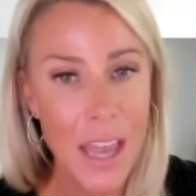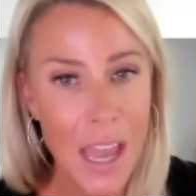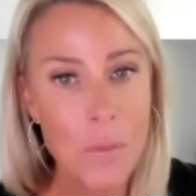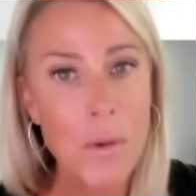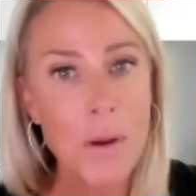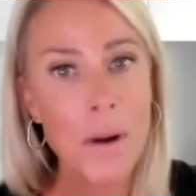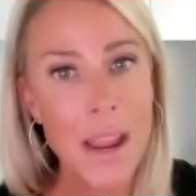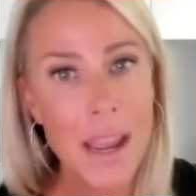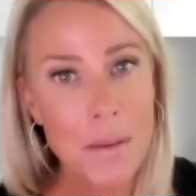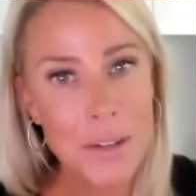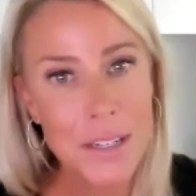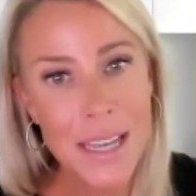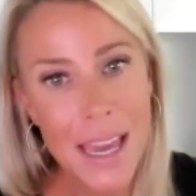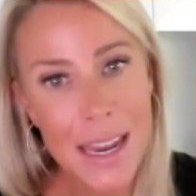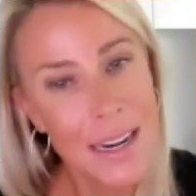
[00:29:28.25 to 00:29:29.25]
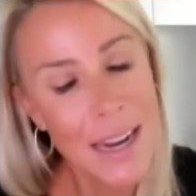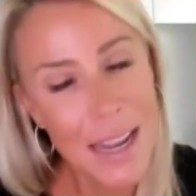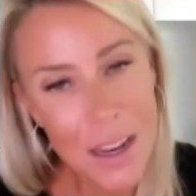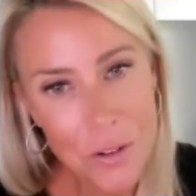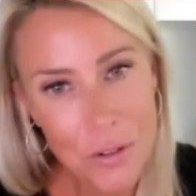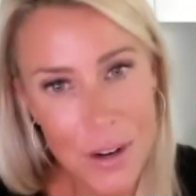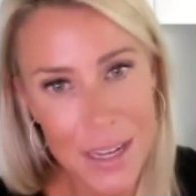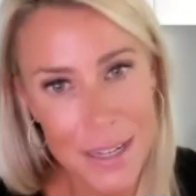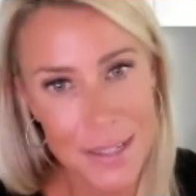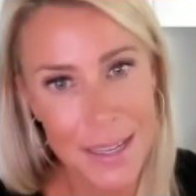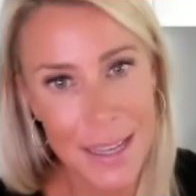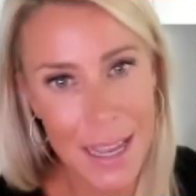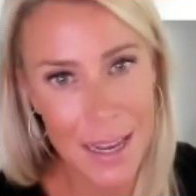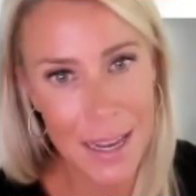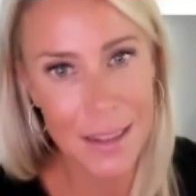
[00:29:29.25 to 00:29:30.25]
and we were able to get an increase
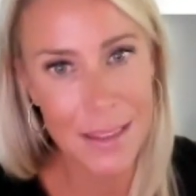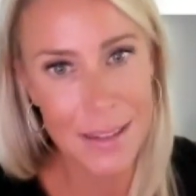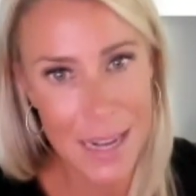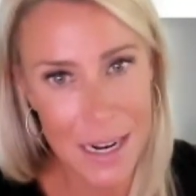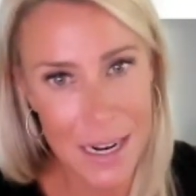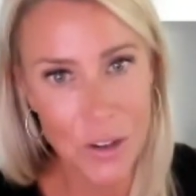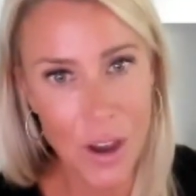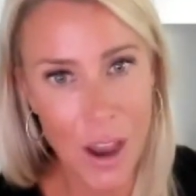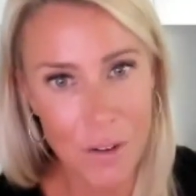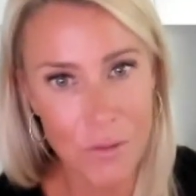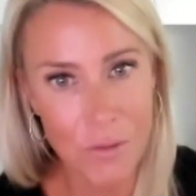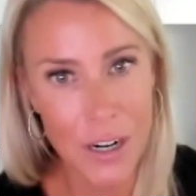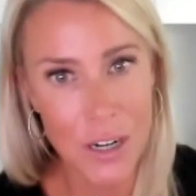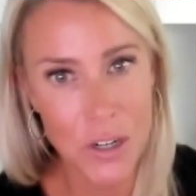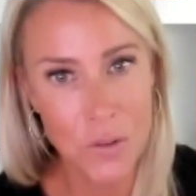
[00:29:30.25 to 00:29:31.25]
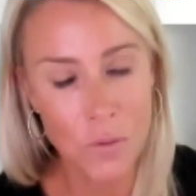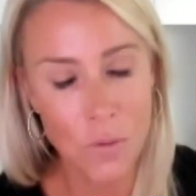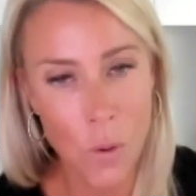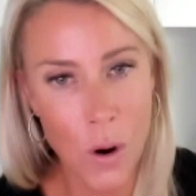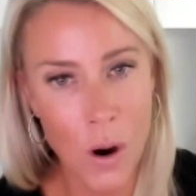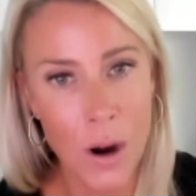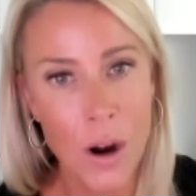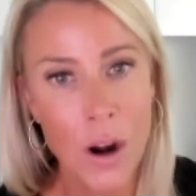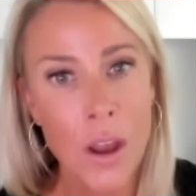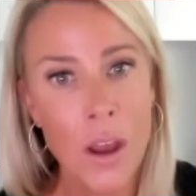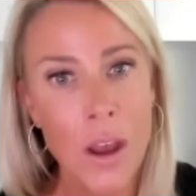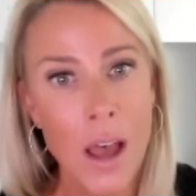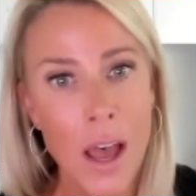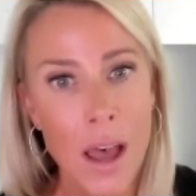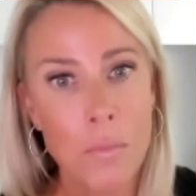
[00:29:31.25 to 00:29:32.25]
in dental coverage for
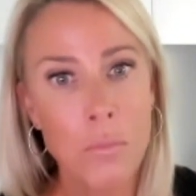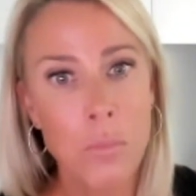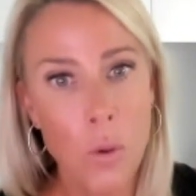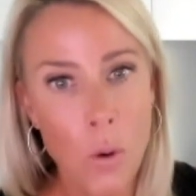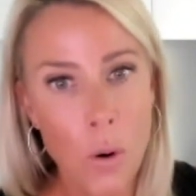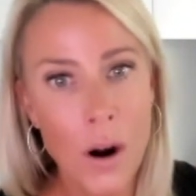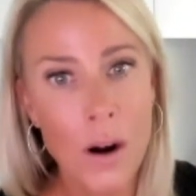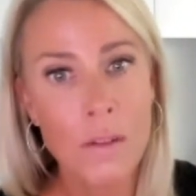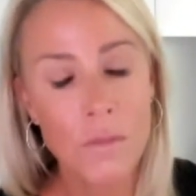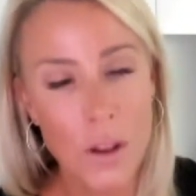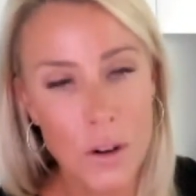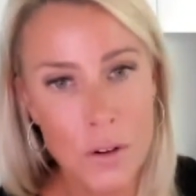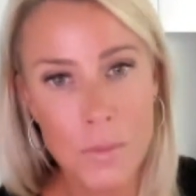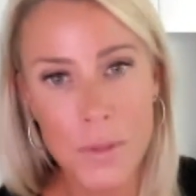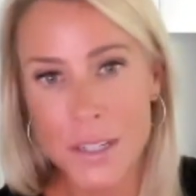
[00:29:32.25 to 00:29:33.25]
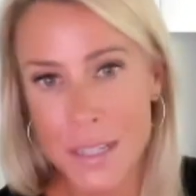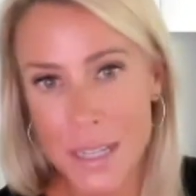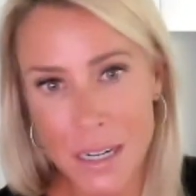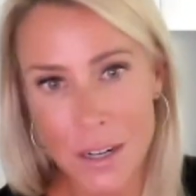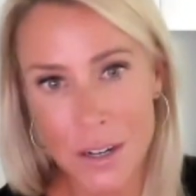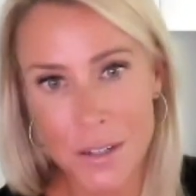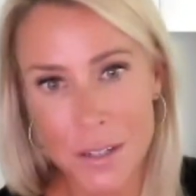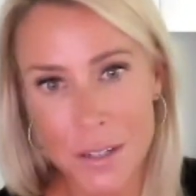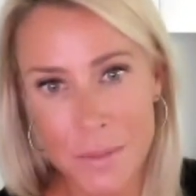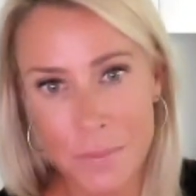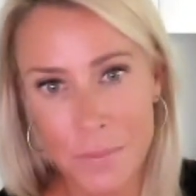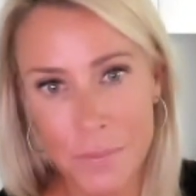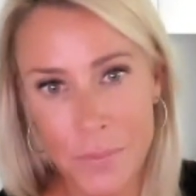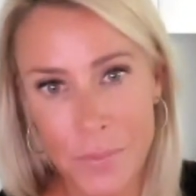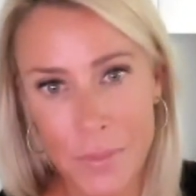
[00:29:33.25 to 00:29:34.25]
uh, poor, vulnerable seniors.
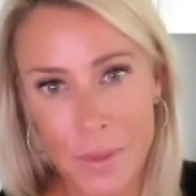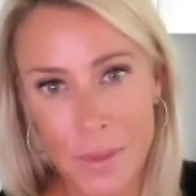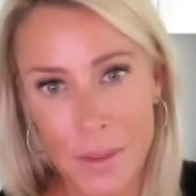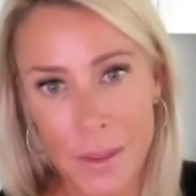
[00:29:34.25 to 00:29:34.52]
Wow.